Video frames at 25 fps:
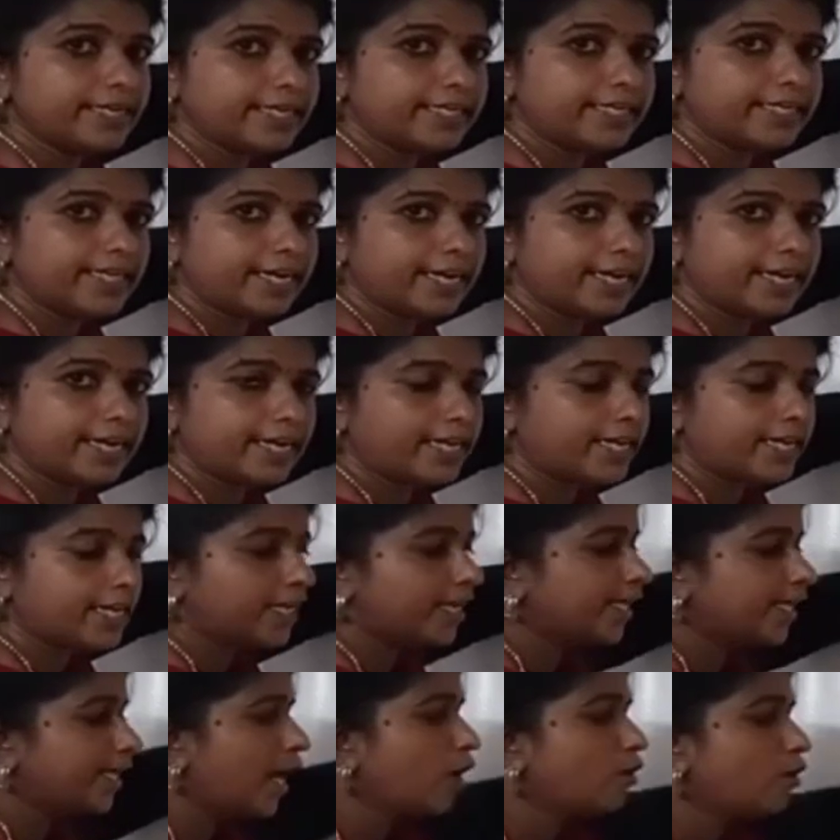
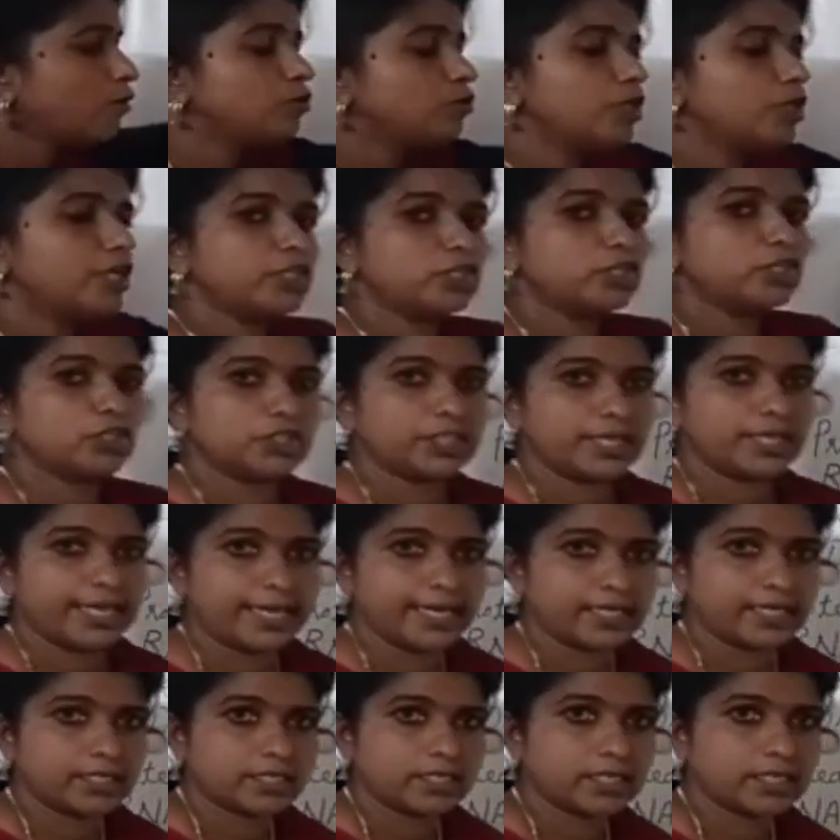DNA. Now they
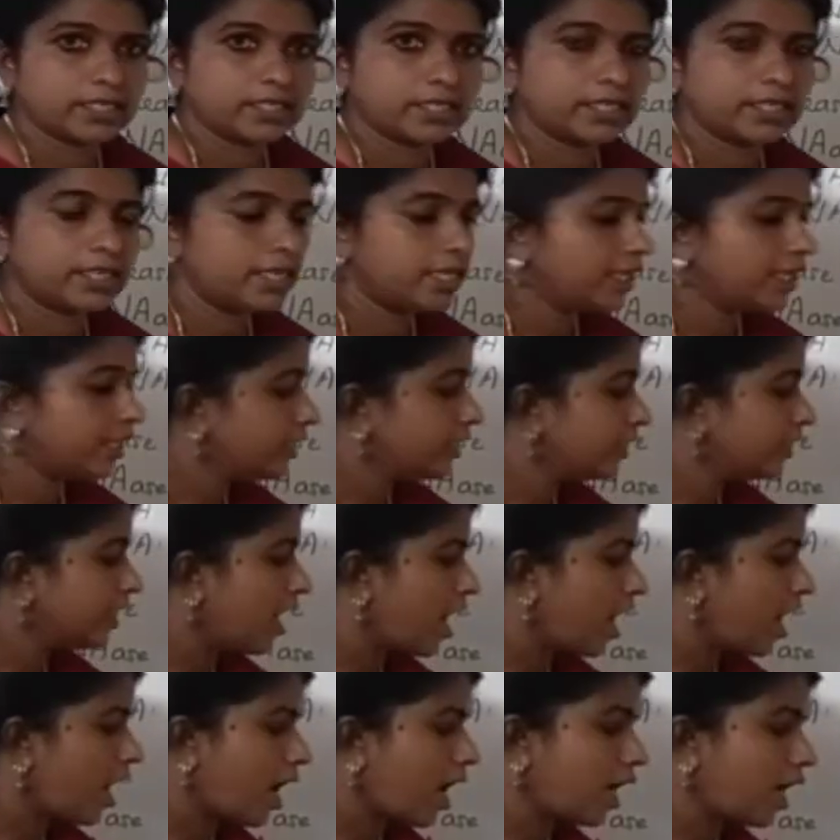checked the
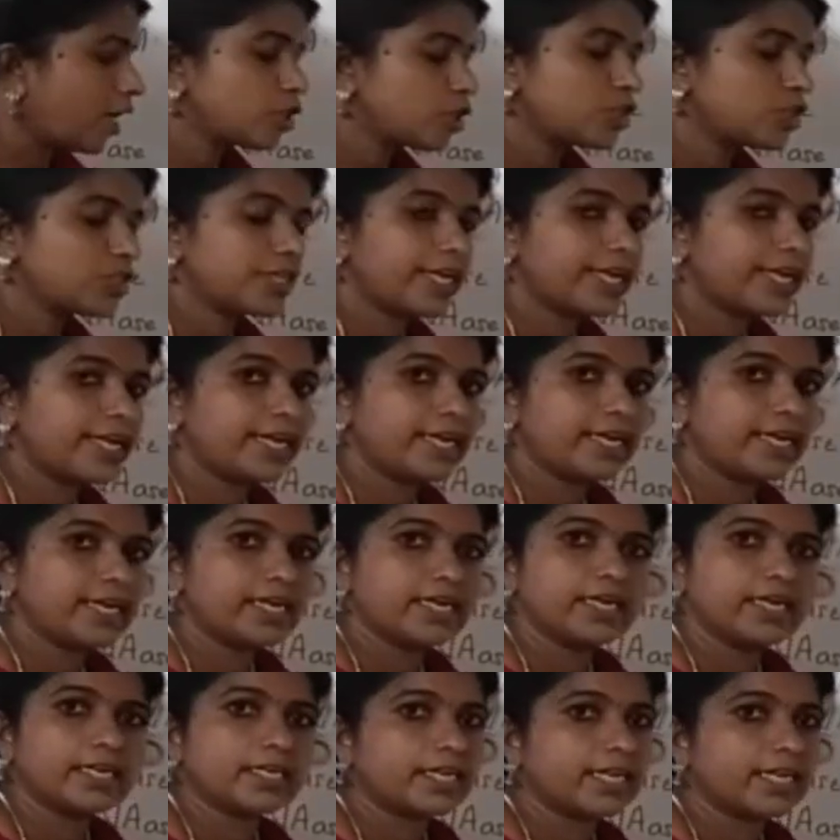R
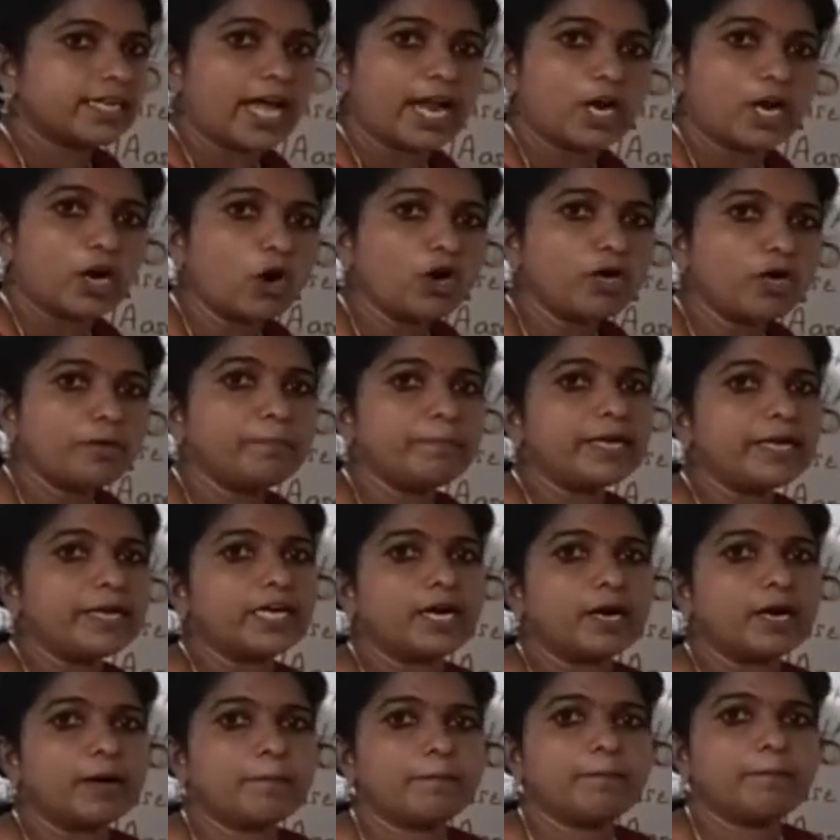strain cannot
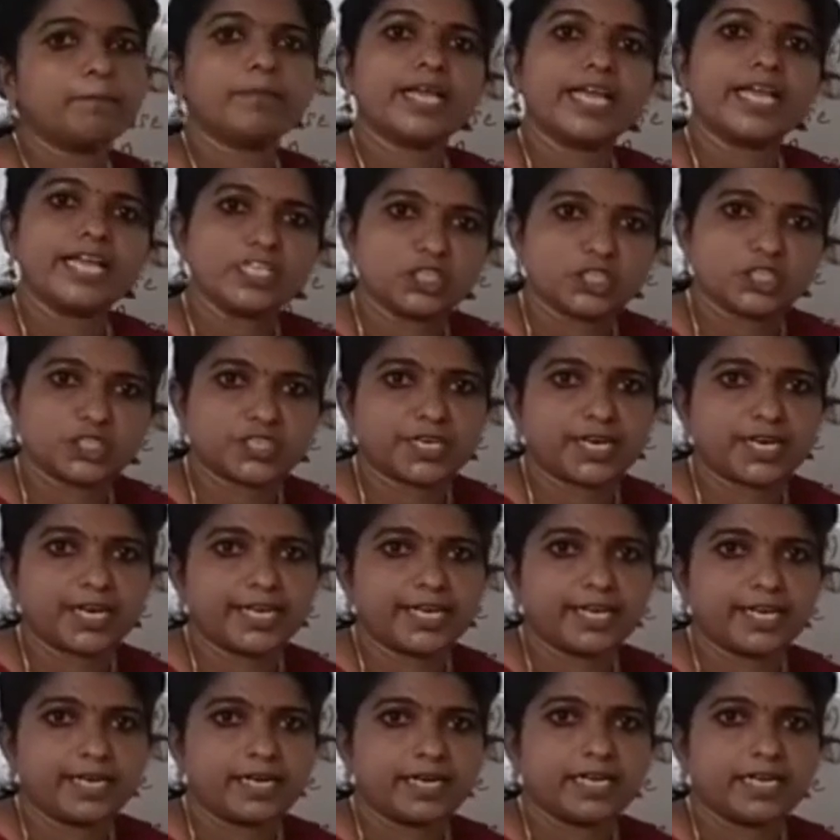become S
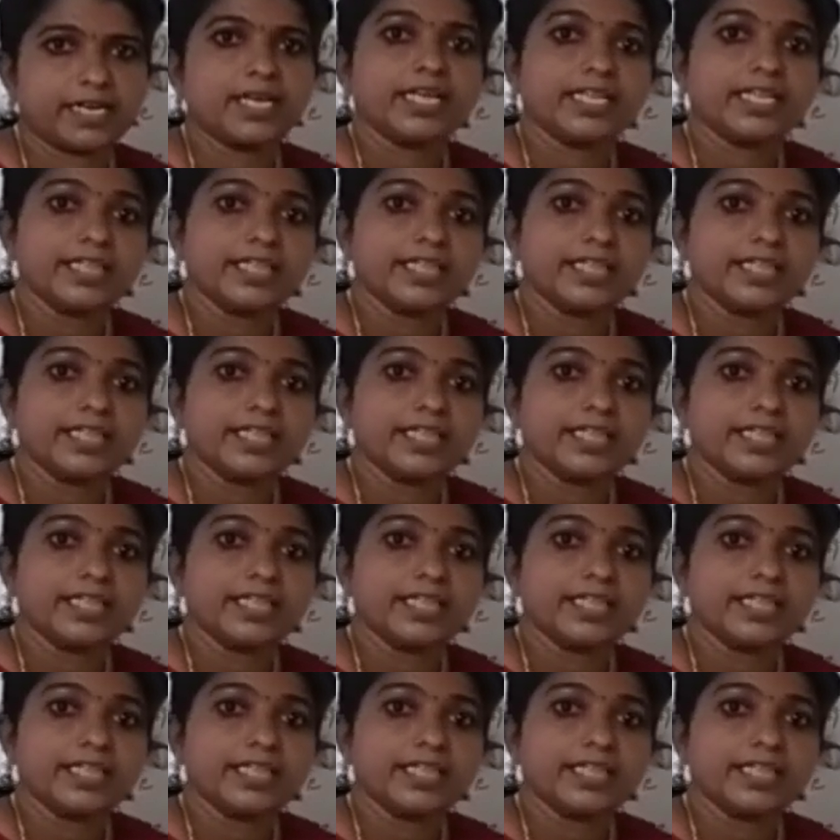strain.